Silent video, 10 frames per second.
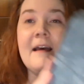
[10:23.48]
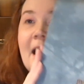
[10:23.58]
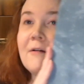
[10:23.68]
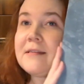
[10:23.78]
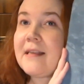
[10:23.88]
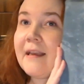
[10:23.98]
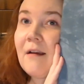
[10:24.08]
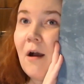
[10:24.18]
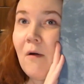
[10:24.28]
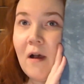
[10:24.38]
I was like,
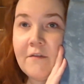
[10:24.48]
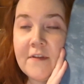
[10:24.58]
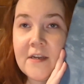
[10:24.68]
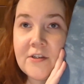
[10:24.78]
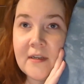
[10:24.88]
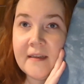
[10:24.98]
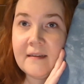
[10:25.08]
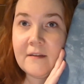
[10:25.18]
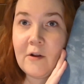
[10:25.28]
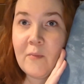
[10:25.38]
oh, I'll finish it, you know,